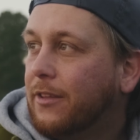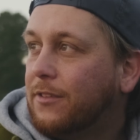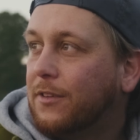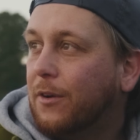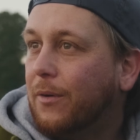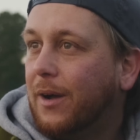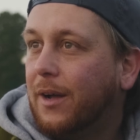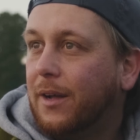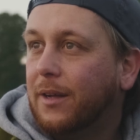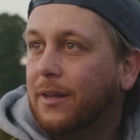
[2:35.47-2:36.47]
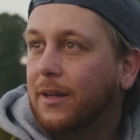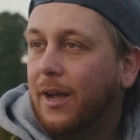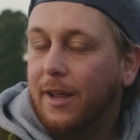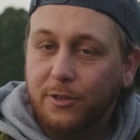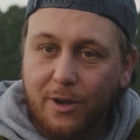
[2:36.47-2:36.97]
So
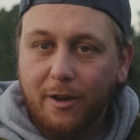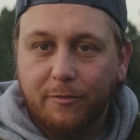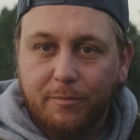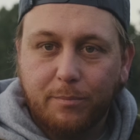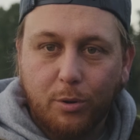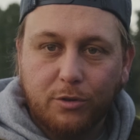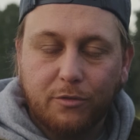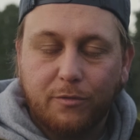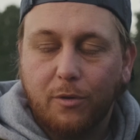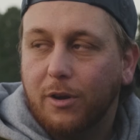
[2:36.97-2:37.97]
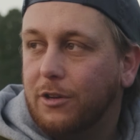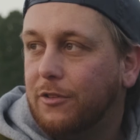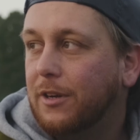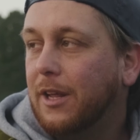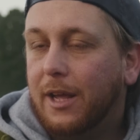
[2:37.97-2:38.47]
I do have Portra
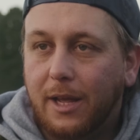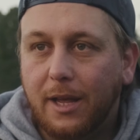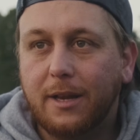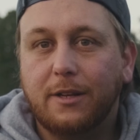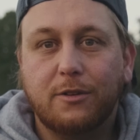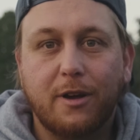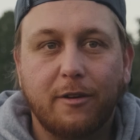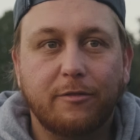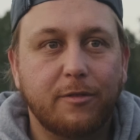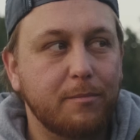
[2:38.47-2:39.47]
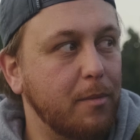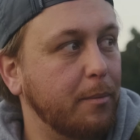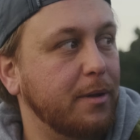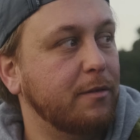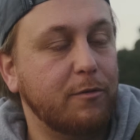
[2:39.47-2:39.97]
400 and I do have
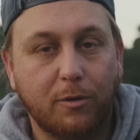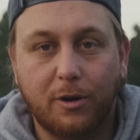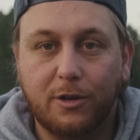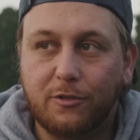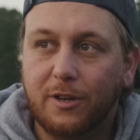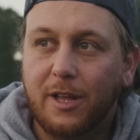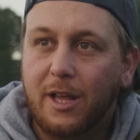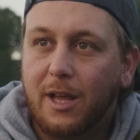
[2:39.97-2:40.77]
Mummy 400.